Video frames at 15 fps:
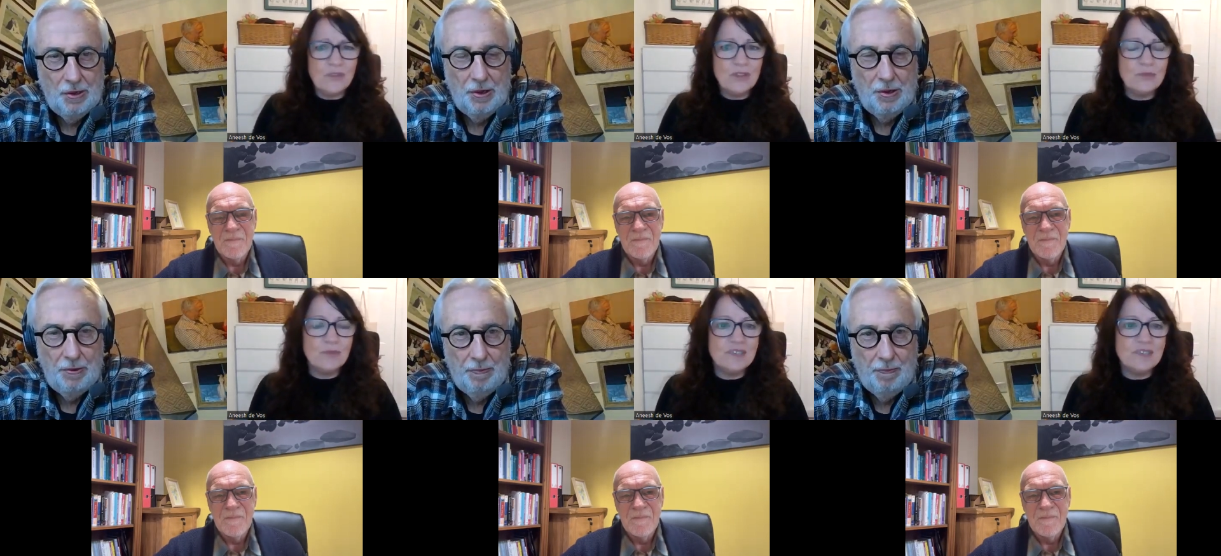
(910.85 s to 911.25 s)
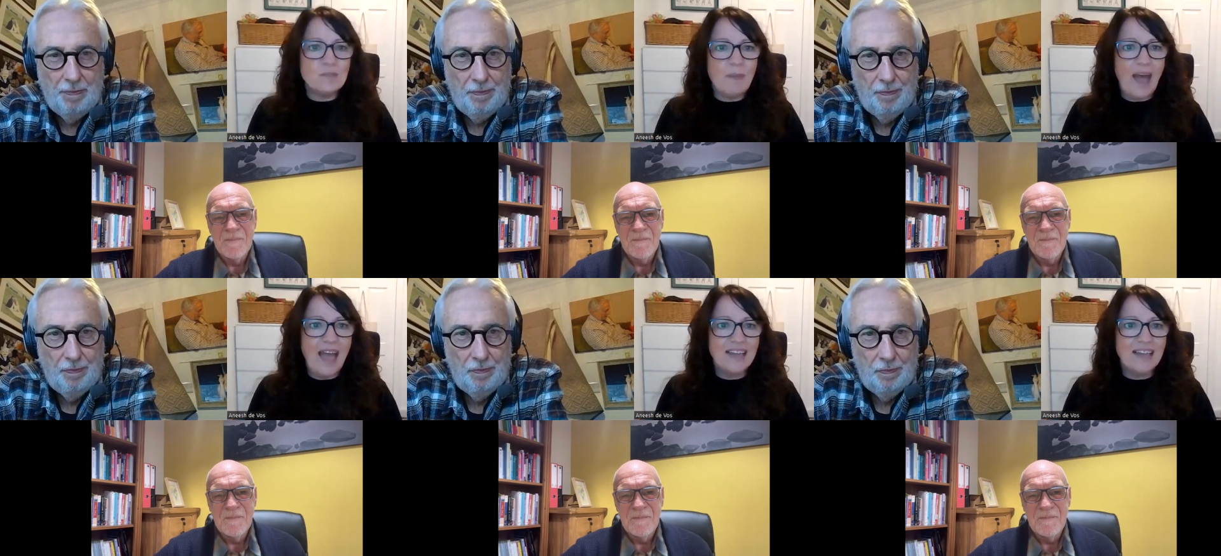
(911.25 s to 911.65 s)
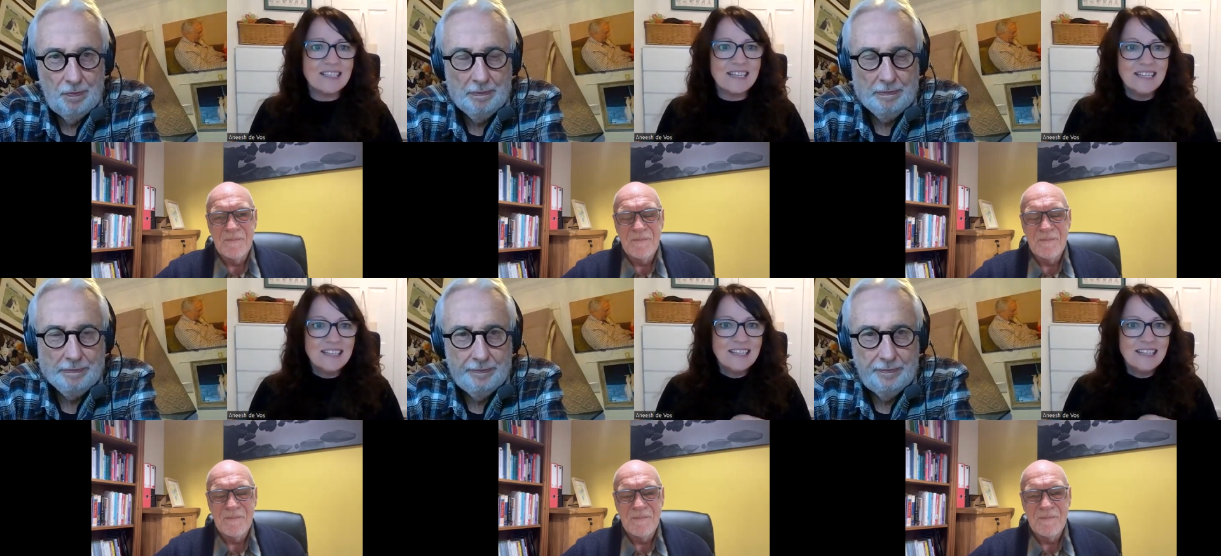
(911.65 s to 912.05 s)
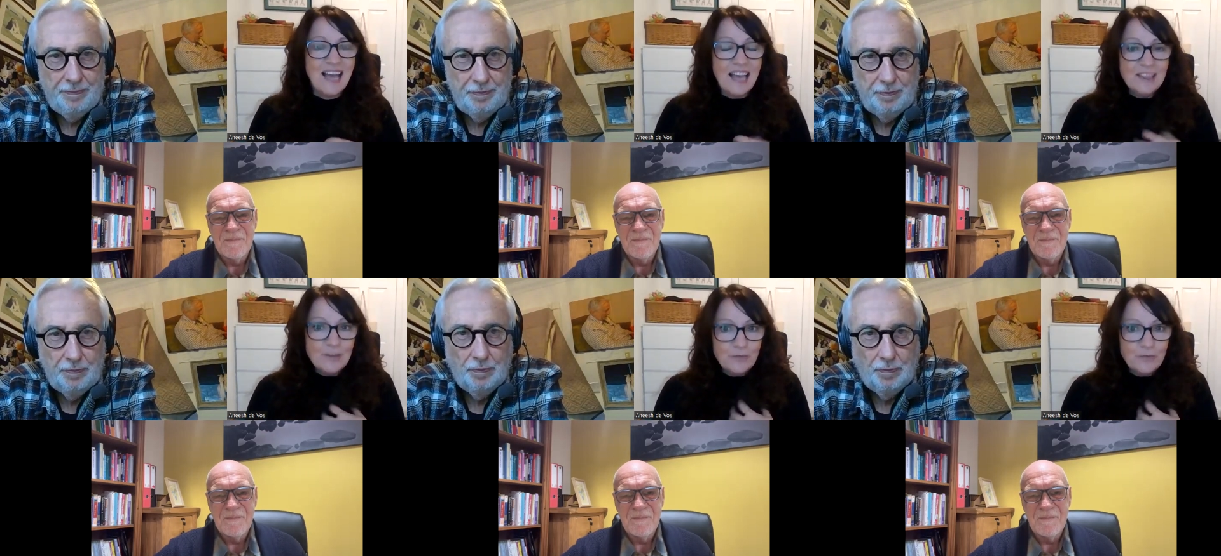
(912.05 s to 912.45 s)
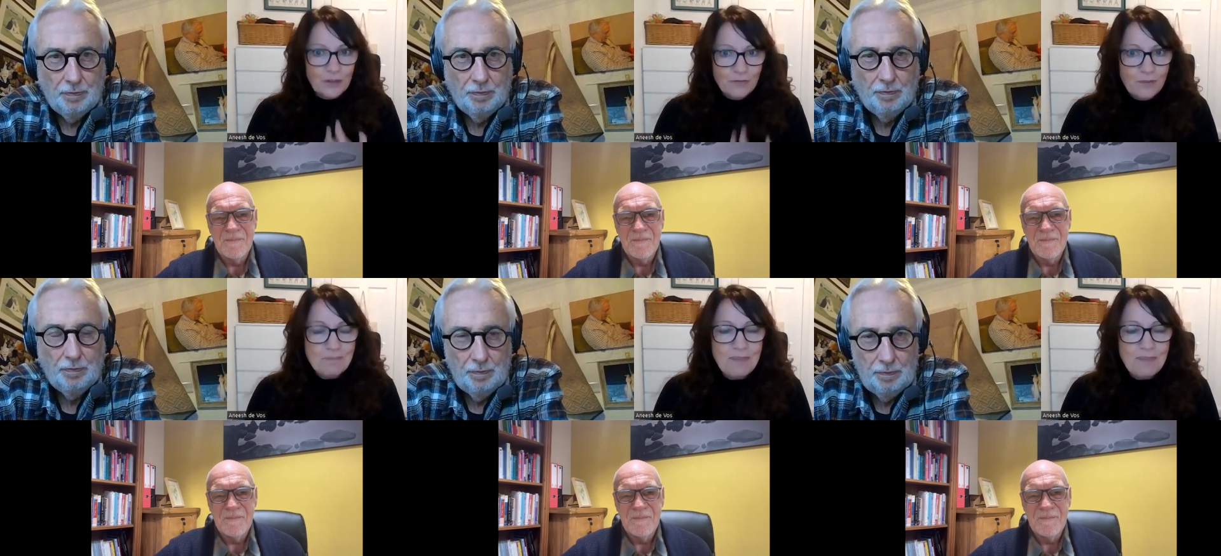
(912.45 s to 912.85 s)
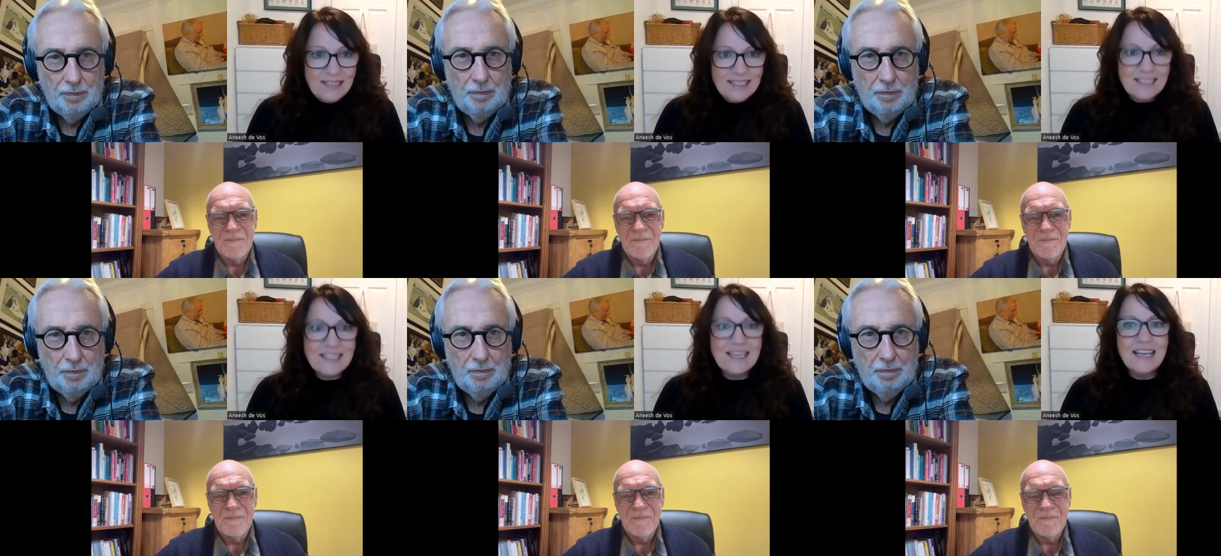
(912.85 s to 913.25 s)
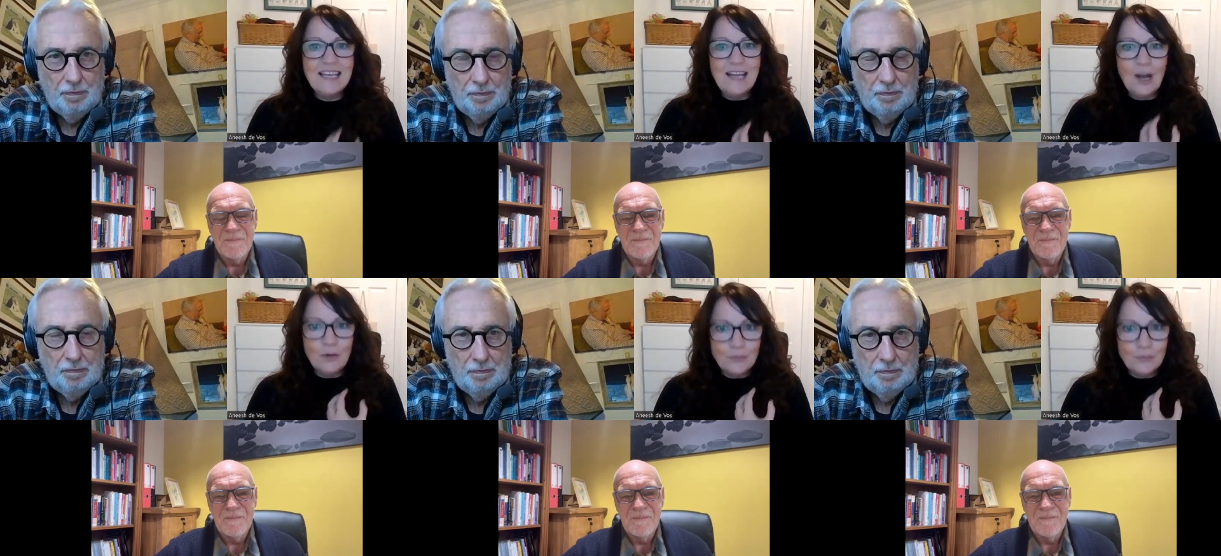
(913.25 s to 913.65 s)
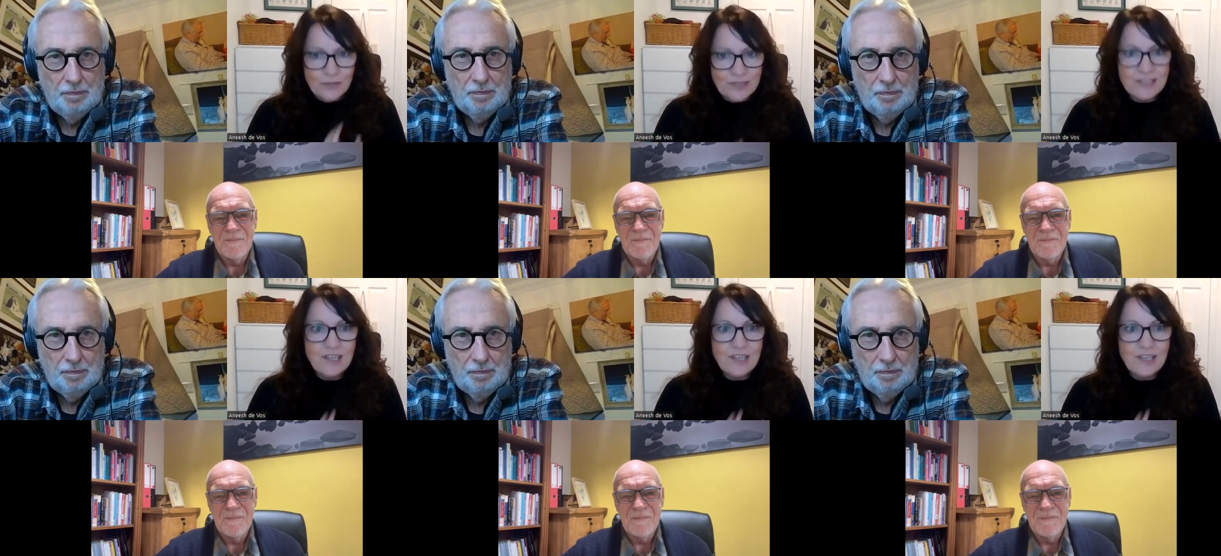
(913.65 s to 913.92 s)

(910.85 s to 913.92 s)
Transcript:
Speaker 1: given the respect and the vulnerability of